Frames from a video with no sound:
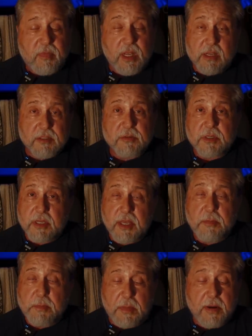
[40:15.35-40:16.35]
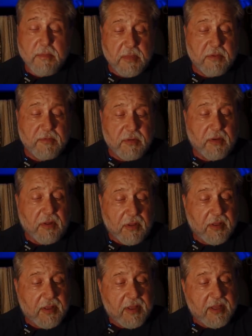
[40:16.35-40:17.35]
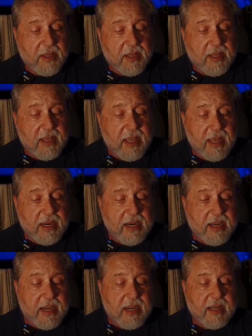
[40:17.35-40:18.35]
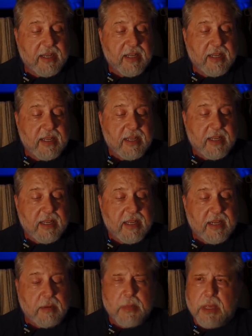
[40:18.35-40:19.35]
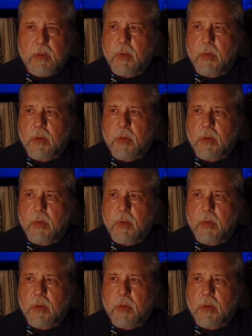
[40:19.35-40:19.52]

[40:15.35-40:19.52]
Because he pumped me full. And uh, I'm like,